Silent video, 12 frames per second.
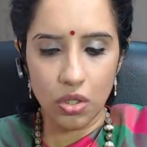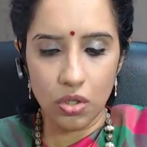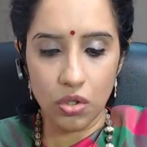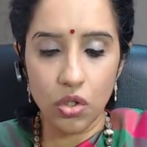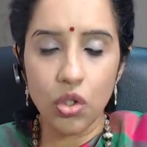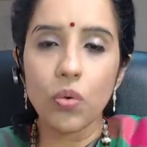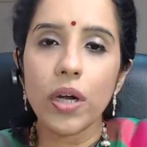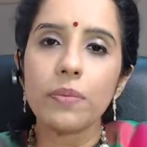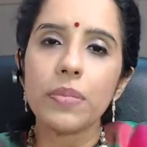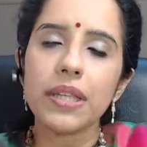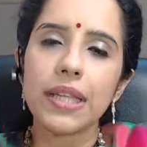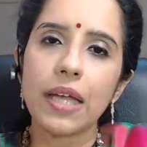so do you want
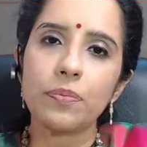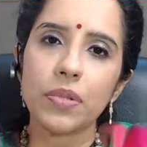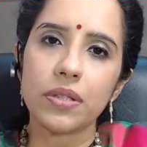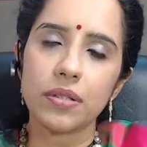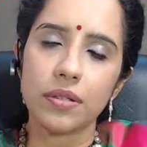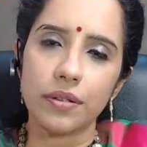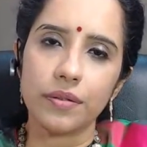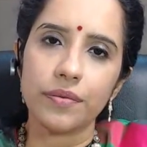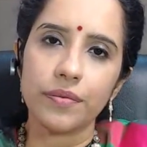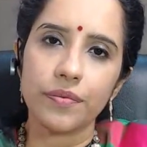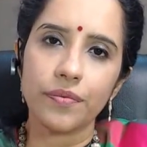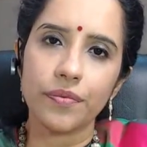to be that person?
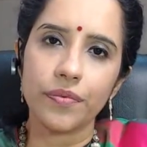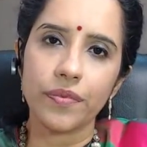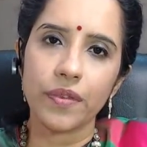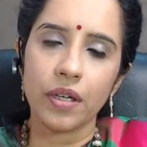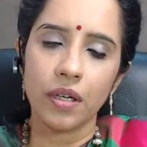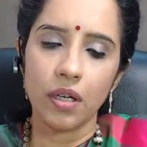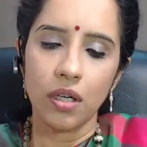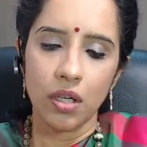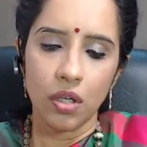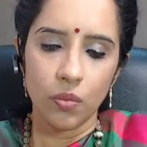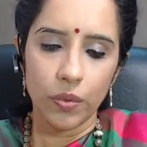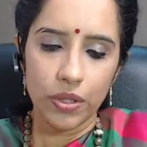
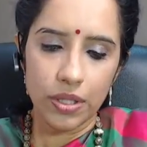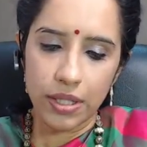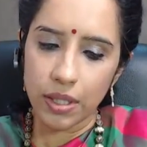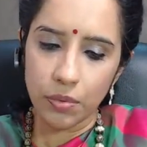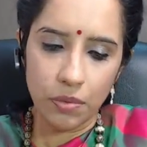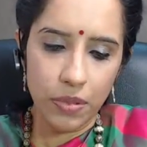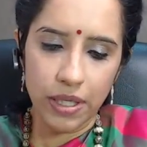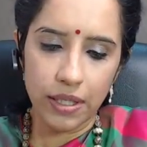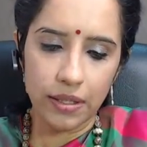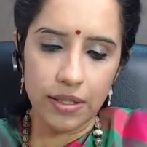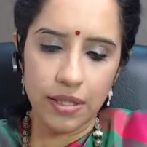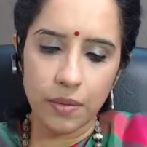We just keep
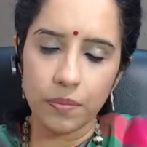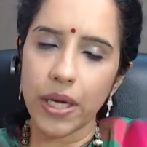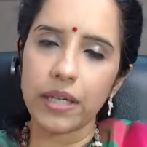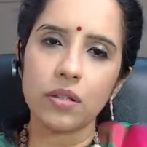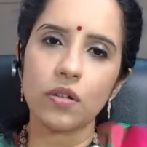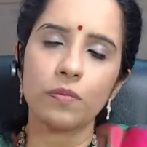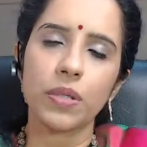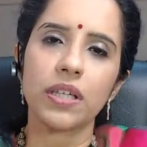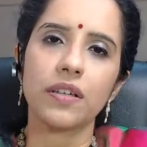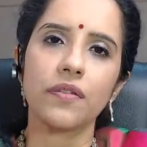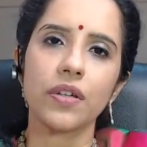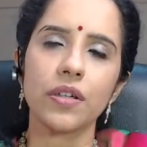repeating the same pattern of
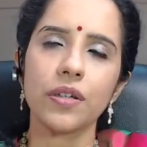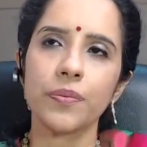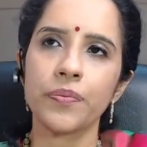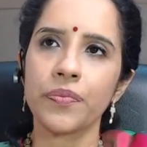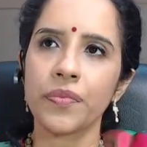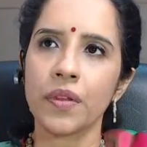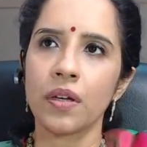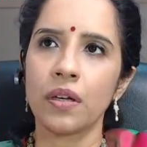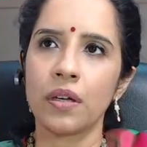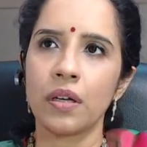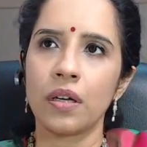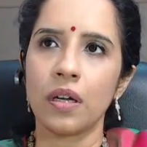behavior,
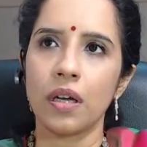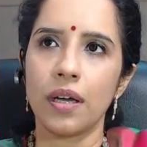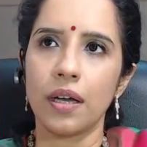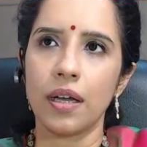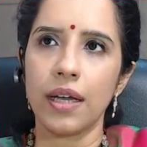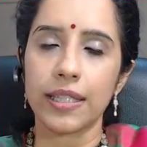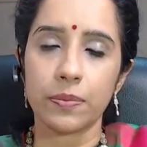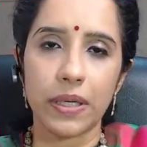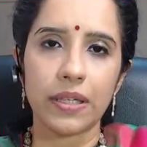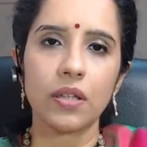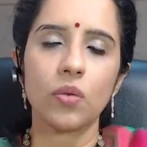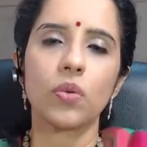
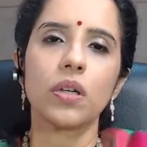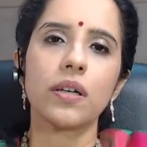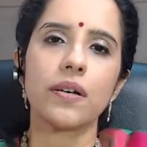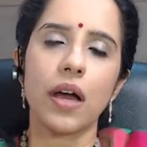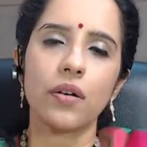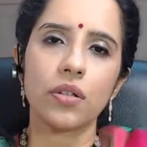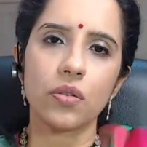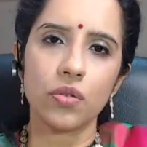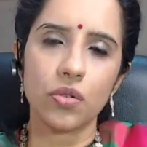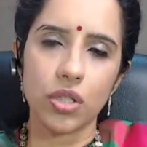expecting the world around you